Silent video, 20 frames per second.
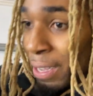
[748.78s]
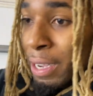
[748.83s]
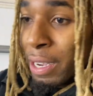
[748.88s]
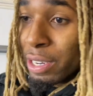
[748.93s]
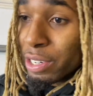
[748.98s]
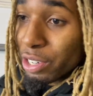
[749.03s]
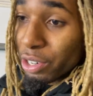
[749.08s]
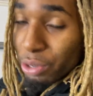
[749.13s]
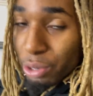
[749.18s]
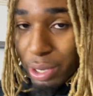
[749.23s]

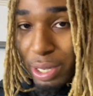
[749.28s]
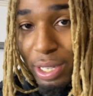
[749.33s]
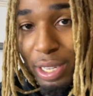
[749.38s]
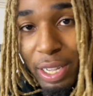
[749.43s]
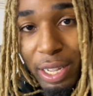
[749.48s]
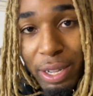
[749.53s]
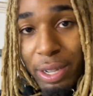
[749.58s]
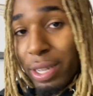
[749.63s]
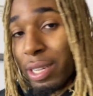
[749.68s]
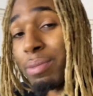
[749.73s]
Sure you could
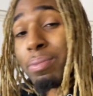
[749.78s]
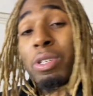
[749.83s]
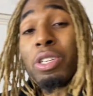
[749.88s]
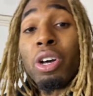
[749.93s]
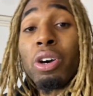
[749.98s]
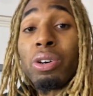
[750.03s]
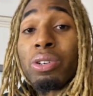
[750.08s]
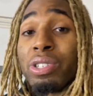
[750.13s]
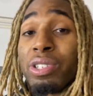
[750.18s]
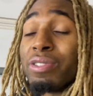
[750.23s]
tell because my
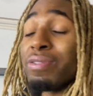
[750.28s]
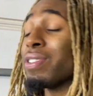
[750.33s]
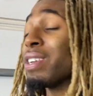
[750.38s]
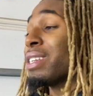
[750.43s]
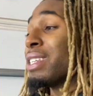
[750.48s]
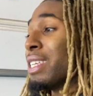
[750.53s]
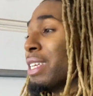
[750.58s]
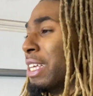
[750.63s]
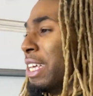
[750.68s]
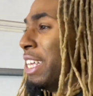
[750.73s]
nose is
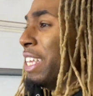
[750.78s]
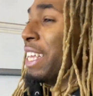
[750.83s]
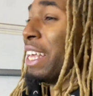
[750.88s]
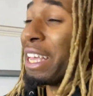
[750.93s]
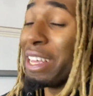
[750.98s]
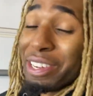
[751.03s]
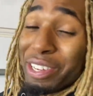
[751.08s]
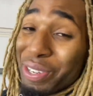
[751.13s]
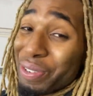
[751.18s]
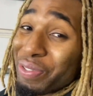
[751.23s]
running
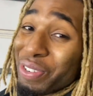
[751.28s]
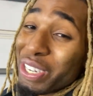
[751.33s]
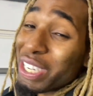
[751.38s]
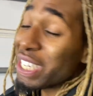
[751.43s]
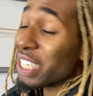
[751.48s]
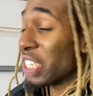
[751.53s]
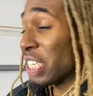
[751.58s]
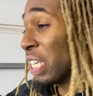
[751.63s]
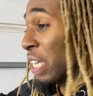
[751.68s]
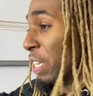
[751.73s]
and it's
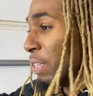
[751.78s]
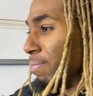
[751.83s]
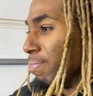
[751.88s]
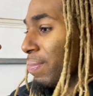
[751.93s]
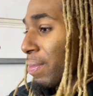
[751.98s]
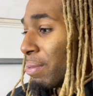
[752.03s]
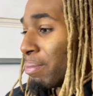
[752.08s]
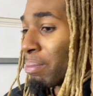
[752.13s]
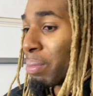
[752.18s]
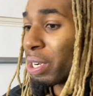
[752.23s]
freezing,
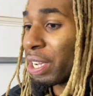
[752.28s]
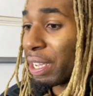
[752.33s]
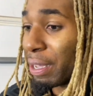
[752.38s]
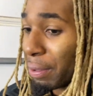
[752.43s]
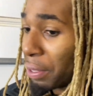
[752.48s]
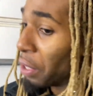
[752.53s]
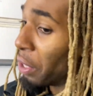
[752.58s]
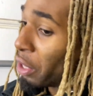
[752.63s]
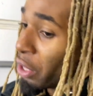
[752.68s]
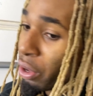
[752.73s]

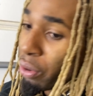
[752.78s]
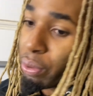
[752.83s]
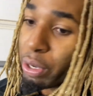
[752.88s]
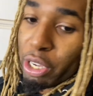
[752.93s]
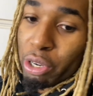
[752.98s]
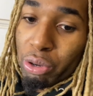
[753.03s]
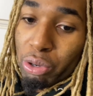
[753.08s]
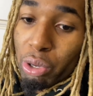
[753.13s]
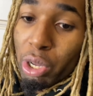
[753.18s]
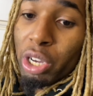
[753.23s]
but we're
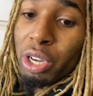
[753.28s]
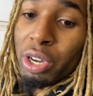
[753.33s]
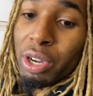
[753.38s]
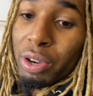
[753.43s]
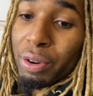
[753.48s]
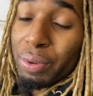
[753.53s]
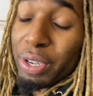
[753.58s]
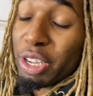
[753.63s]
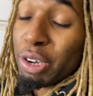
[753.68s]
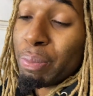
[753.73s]

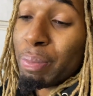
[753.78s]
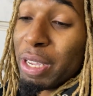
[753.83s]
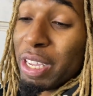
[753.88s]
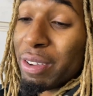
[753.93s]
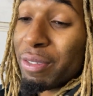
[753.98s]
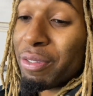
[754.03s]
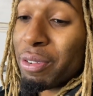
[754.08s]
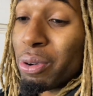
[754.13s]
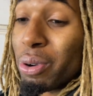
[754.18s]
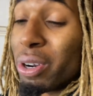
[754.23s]
gonna be in
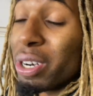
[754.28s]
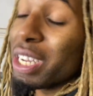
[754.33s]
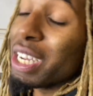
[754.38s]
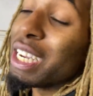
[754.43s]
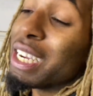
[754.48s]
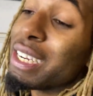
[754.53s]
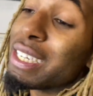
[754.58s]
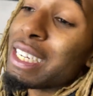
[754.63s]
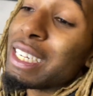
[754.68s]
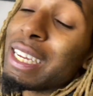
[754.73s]
Florida
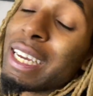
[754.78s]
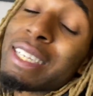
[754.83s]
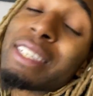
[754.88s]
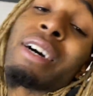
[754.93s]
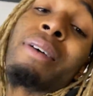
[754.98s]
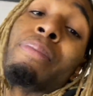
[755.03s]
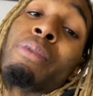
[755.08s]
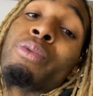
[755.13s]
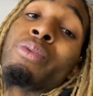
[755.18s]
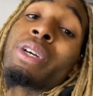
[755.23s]
here in the next
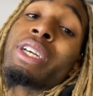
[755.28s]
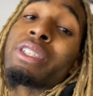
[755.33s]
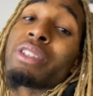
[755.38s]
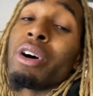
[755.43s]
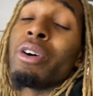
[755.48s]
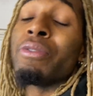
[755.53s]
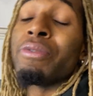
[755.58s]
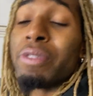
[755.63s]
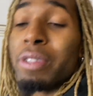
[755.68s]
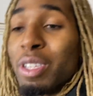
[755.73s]
couple weeks.
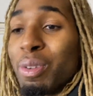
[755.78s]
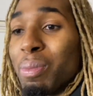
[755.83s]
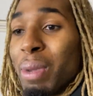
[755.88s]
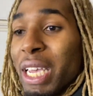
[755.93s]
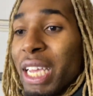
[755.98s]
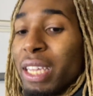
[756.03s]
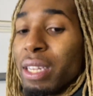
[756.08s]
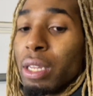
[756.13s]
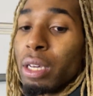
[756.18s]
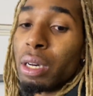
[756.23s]
Hopefully,
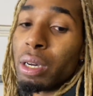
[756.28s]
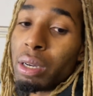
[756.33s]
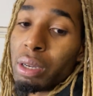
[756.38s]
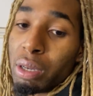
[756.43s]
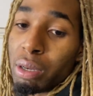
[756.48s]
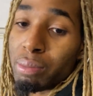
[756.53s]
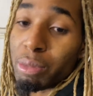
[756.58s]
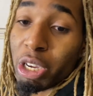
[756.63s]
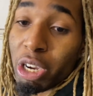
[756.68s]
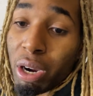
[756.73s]
man,
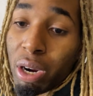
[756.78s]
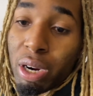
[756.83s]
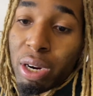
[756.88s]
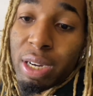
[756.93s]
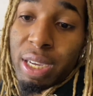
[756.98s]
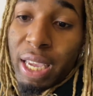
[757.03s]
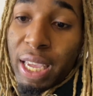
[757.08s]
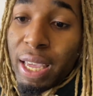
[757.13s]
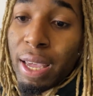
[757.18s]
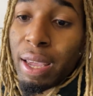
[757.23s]
the
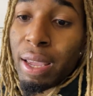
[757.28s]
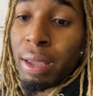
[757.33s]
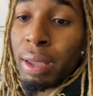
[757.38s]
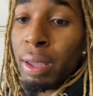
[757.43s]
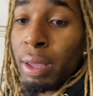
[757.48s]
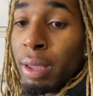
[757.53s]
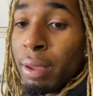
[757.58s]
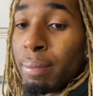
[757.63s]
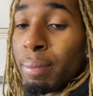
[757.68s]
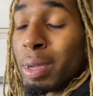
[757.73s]
hurricane
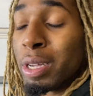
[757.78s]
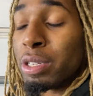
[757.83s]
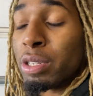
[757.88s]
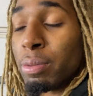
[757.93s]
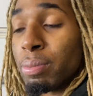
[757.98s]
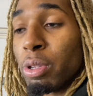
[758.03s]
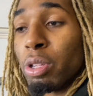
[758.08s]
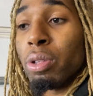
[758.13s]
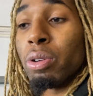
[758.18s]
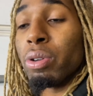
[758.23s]
messed up
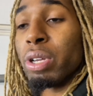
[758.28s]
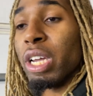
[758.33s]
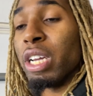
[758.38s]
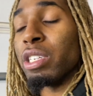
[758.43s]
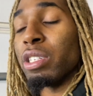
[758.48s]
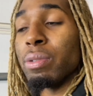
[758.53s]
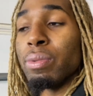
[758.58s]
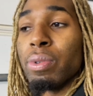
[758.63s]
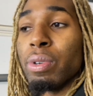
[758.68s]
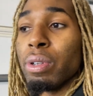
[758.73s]
the
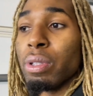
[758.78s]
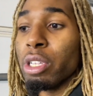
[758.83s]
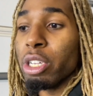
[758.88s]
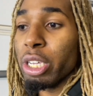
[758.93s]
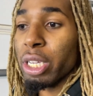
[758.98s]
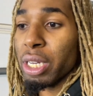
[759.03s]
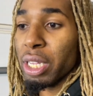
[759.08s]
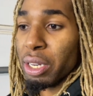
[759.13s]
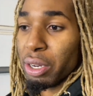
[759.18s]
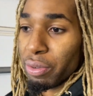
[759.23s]
location we were
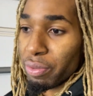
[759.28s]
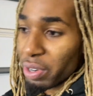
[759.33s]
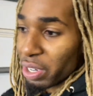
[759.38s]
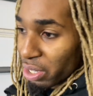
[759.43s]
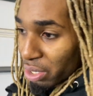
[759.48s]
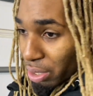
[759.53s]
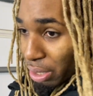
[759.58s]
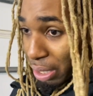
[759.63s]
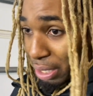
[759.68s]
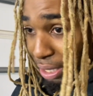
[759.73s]
looking at
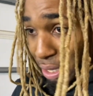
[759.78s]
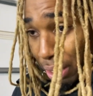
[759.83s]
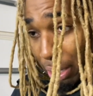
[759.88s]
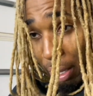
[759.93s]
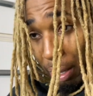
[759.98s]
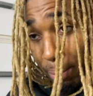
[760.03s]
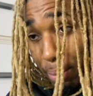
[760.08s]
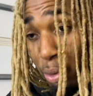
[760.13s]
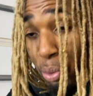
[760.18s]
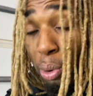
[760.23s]
originally,
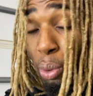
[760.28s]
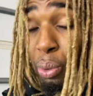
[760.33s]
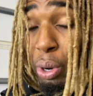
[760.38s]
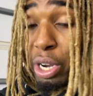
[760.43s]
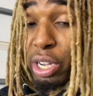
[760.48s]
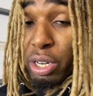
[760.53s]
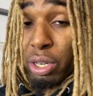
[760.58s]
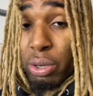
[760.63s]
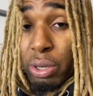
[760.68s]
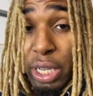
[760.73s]
but we're
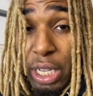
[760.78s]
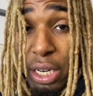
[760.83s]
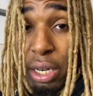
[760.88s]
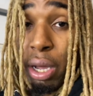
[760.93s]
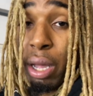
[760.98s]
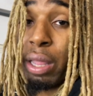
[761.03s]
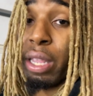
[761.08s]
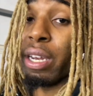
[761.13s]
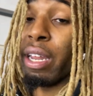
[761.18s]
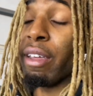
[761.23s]
working on getting
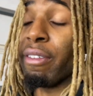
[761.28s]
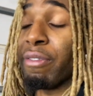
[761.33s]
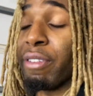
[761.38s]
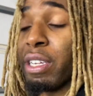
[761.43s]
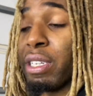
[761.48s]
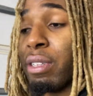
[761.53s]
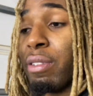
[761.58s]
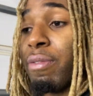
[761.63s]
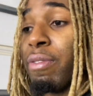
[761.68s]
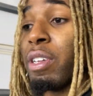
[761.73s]
all of that
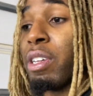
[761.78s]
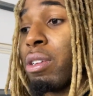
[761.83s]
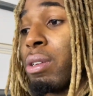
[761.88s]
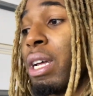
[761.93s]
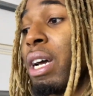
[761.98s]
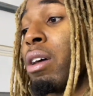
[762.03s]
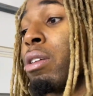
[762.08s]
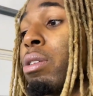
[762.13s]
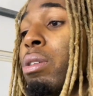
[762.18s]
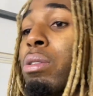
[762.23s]
fixed and figured
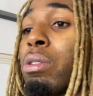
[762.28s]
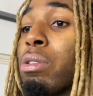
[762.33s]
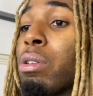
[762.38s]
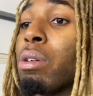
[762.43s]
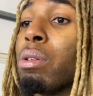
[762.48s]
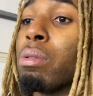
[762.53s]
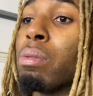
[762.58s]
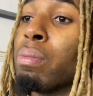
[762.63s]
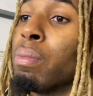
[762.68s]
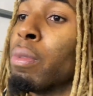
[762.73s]
out. So